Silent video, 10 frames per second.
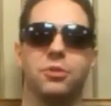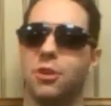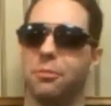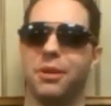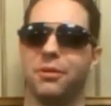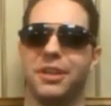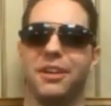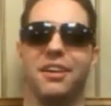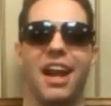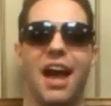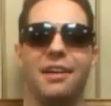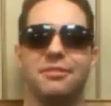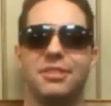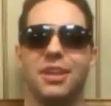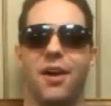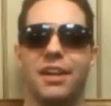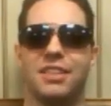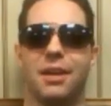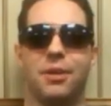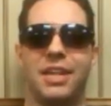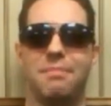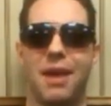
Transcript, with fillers: was so purely good, and I, you know, I said when he